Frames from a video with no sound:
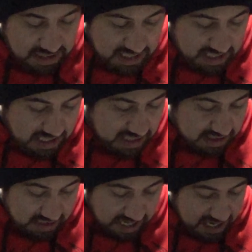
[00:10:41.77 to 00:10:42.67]
And
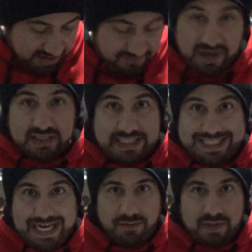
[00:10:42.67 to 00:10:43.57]
I finally
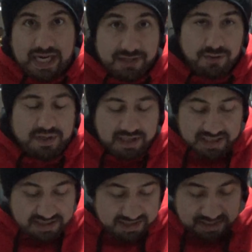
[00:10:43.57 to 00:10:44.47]
got one. I know what it
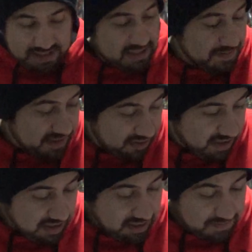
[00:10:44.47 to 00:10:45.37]
is. Damn it.
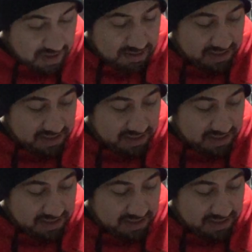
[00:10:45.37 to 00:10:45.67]
Okay, I'm not.